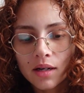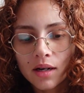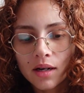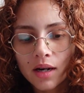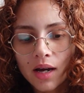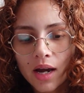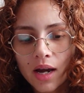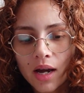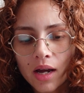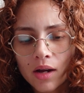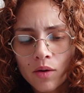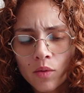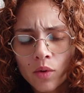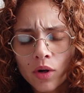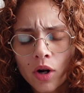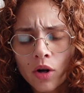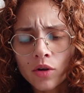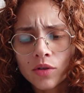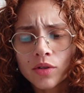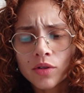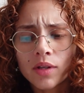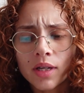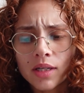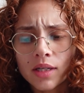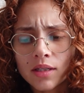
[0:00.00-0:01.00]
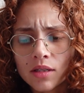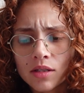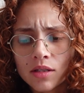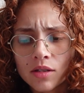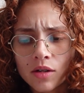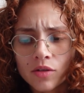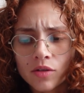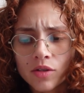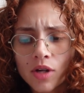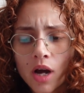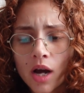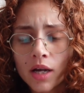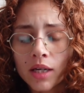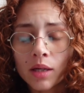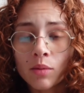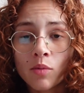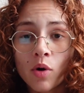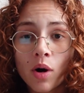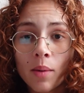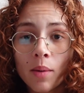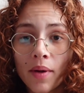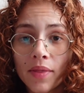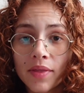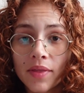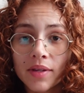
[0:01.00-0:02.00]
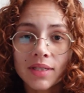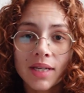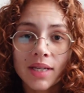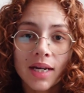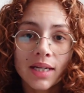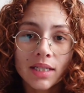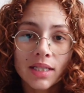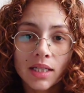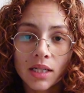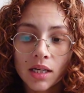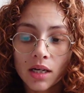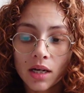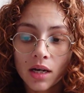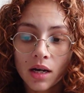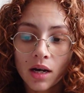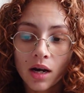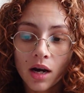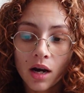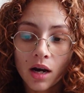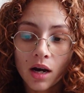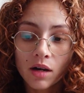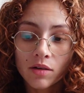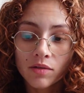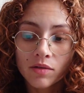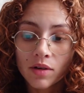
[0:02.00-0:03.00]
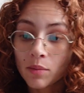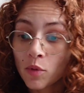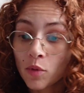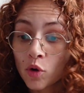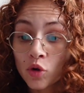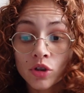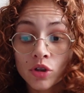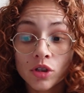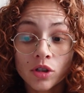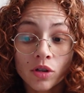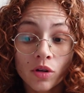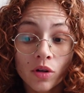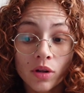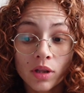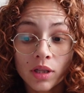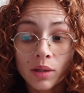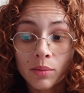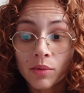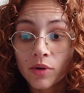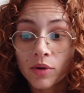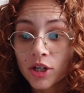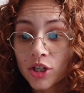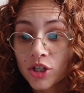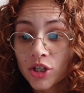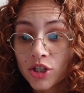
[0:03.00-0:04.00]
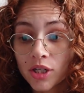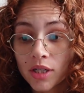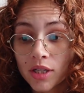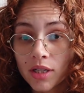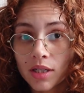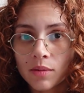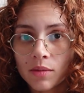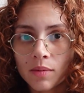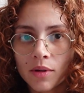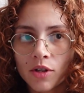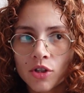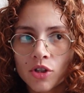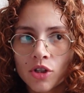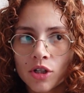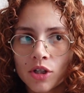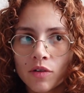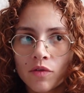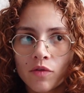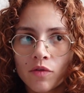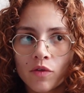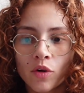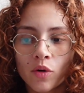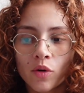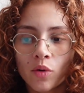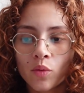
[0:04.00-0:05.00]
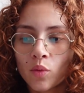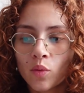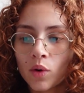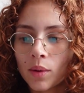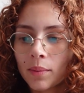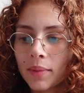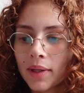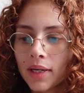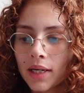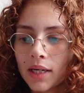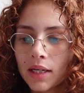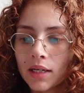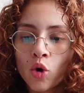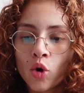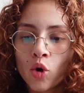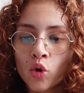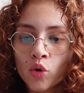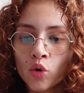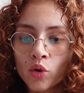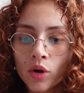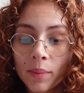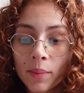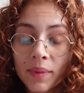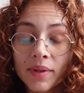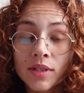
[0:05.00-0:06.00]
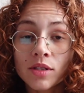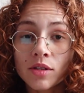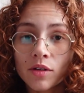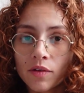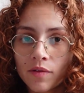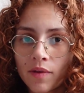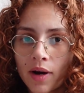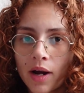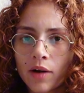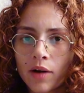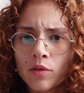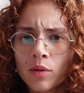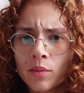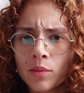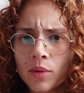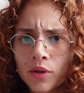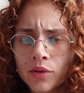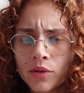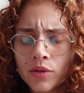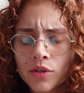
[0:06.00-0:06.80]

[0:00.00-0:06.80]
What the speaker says: I would also like to start talking more about this idea of emotional liberation, especially for women who grew up in survival mode.